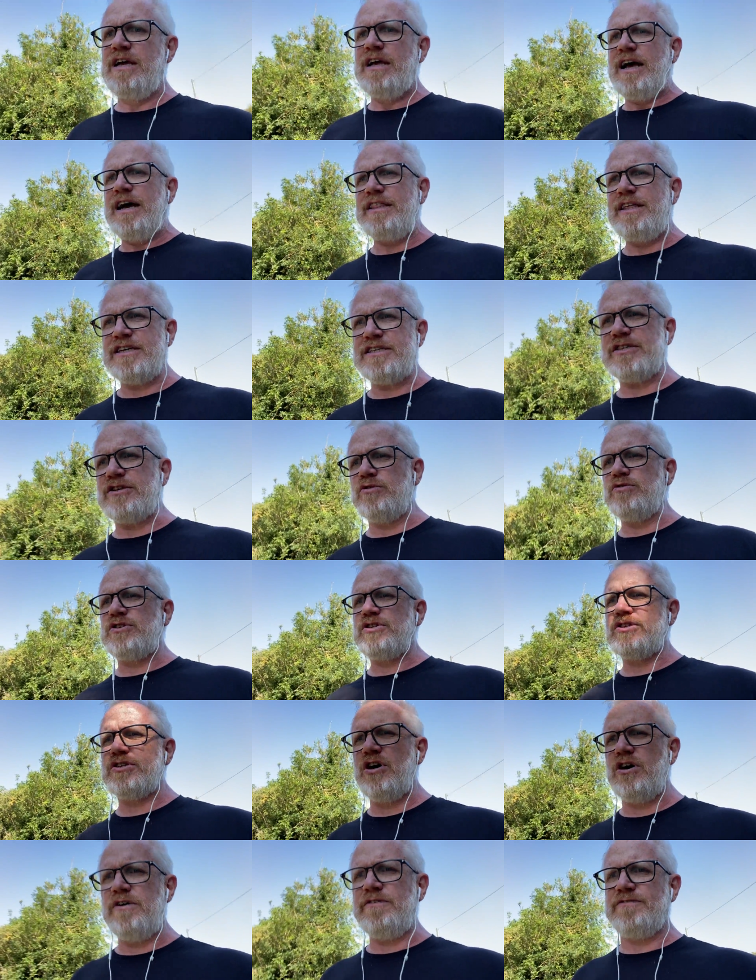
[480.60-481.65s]
and they're so
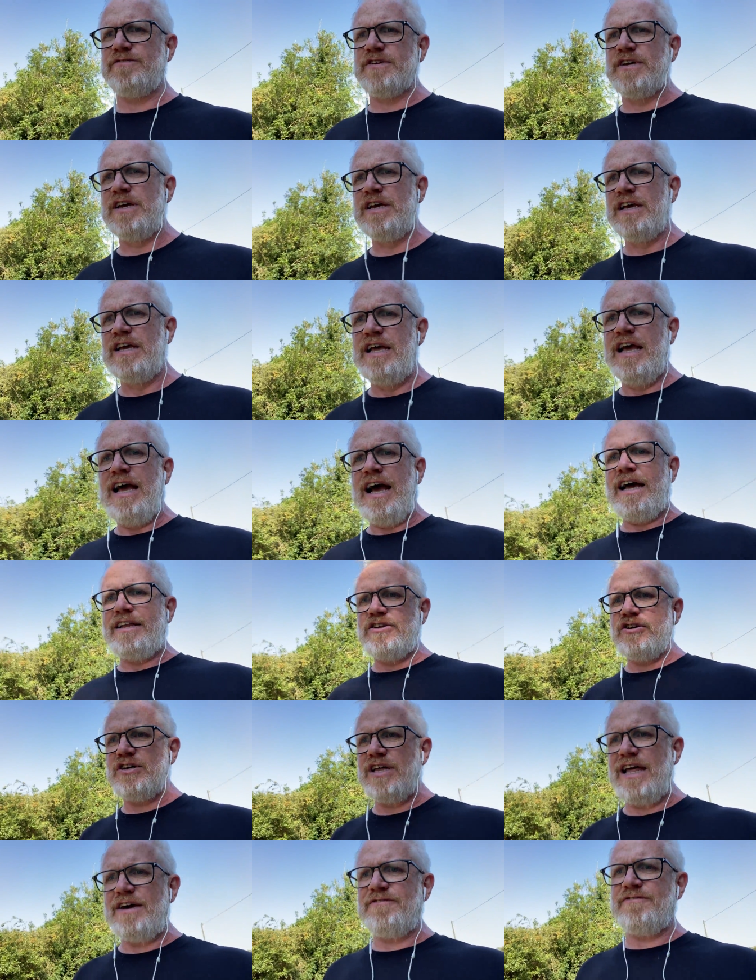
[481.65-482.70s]
soft and you
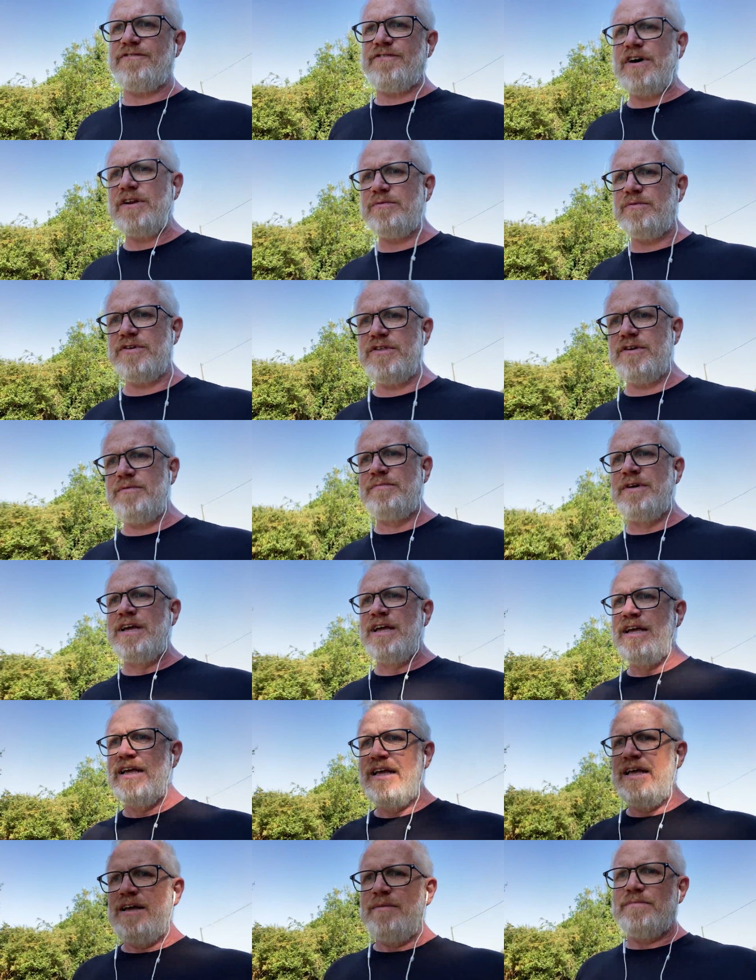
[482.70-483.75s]
can have fun with them.
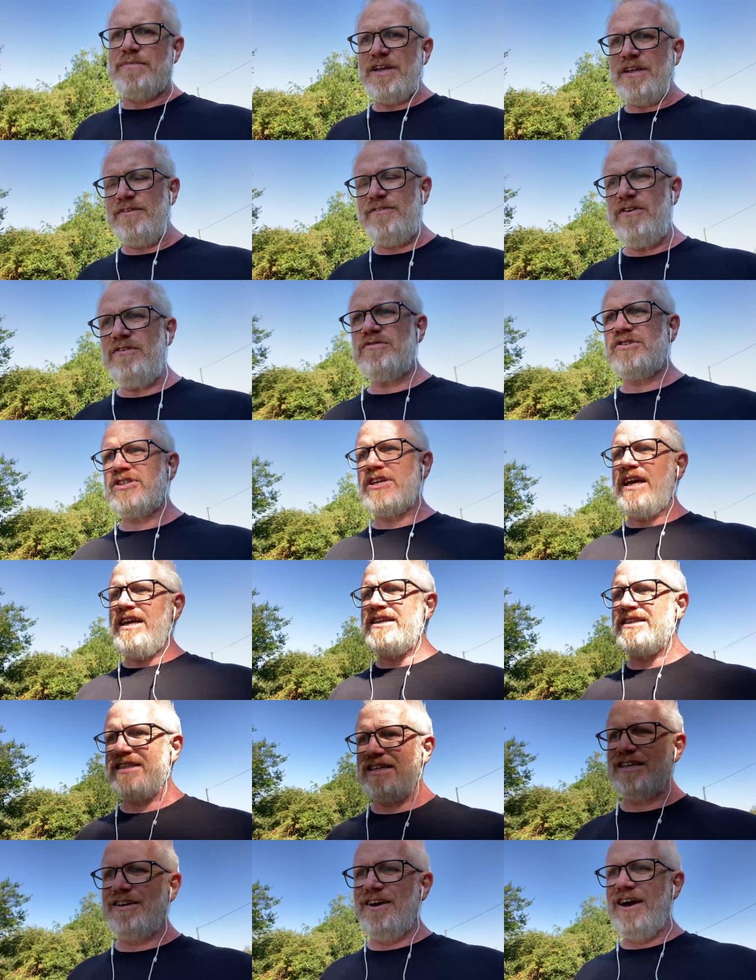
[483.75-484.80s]
But if you're chasing